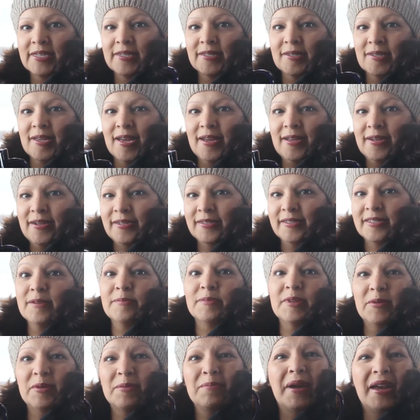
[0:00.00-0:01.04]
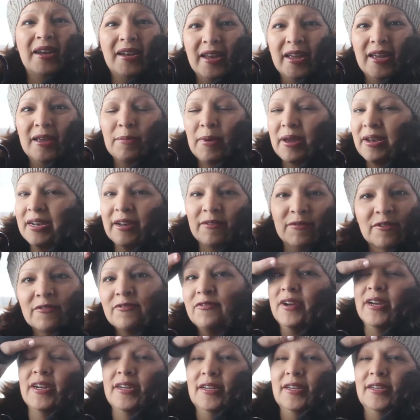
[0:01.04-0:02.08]
Excited. Something with my name. I never
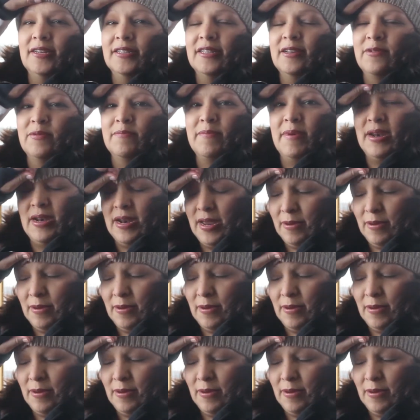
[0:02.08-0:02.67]
find anything with my